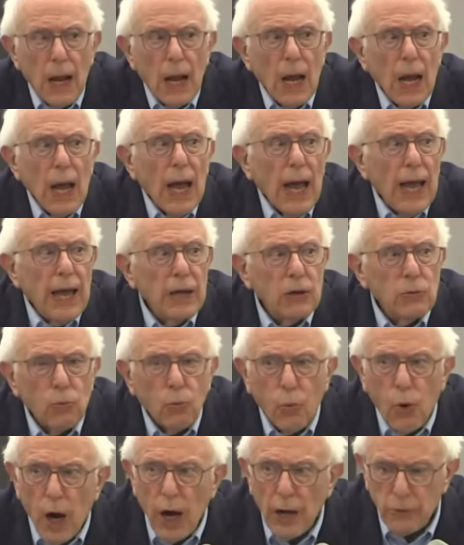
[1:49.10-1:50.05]
And
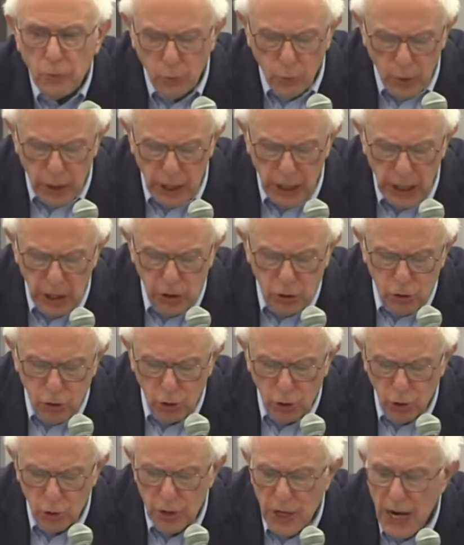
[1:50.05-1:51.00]
what we
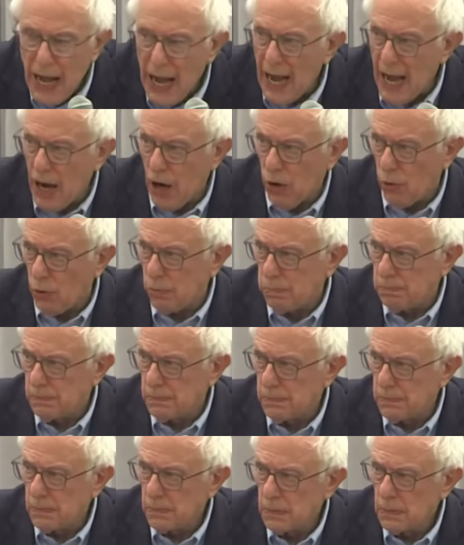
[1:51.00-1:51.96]
do now
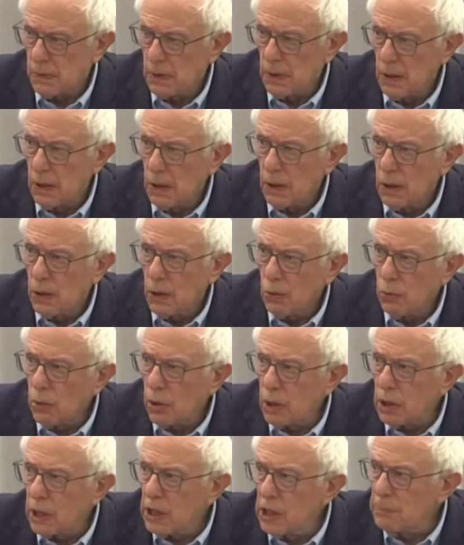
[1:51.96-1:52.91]

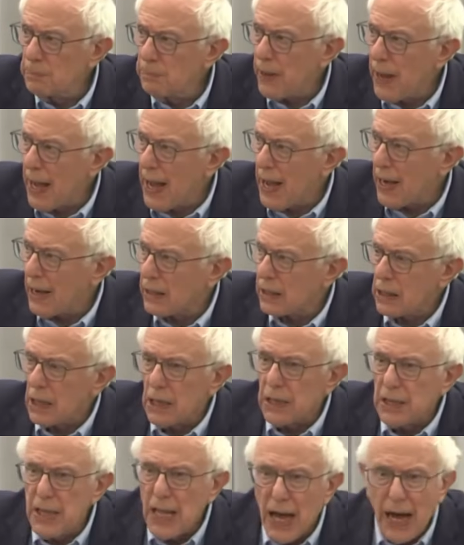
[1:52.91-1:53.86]
will impact
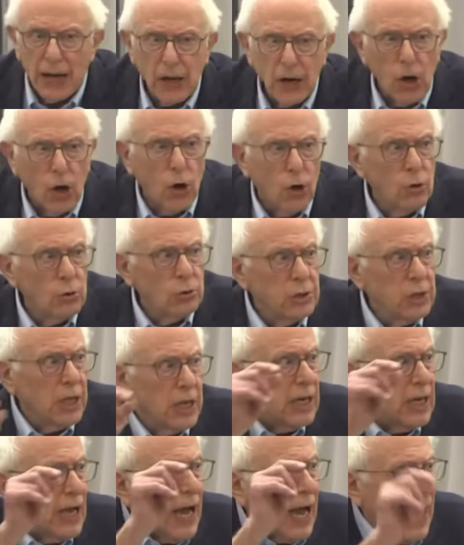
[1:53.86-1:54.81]
not
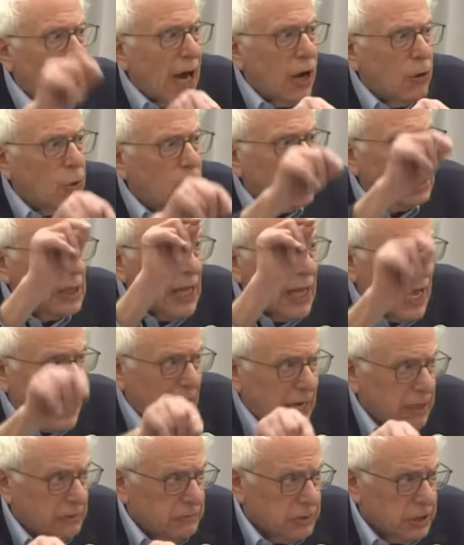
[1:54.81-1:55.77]
only our
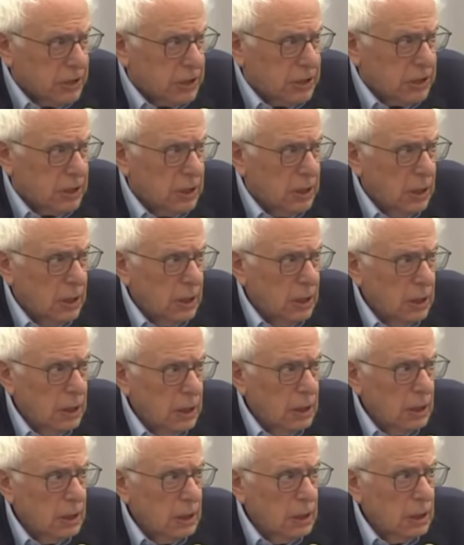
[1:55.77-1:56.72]
lives,
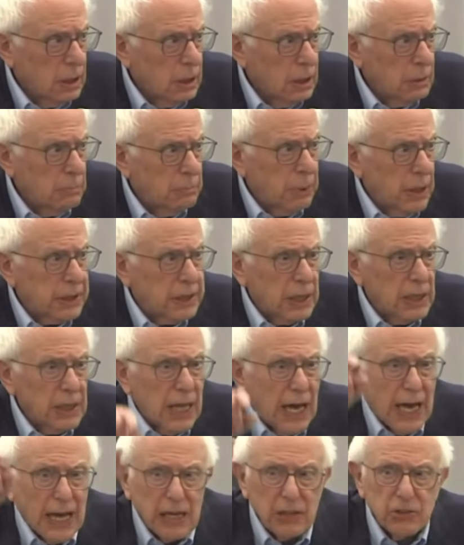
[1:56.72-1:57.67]
but the
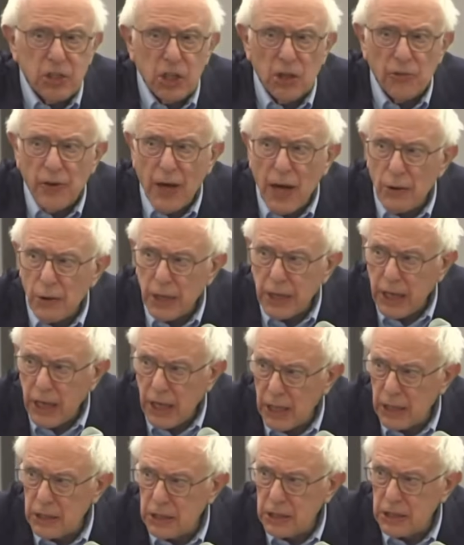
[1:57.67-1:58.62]
lives of our
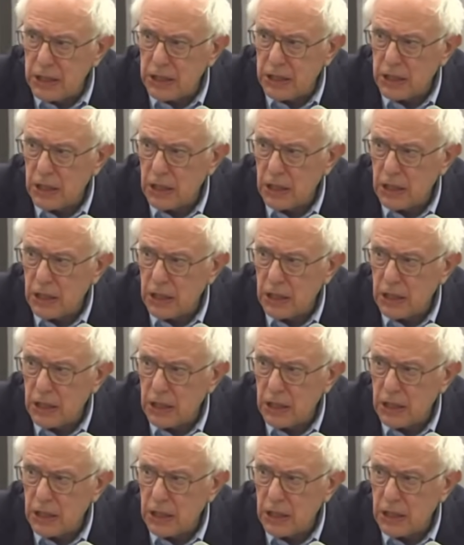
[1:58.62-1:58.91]
kids,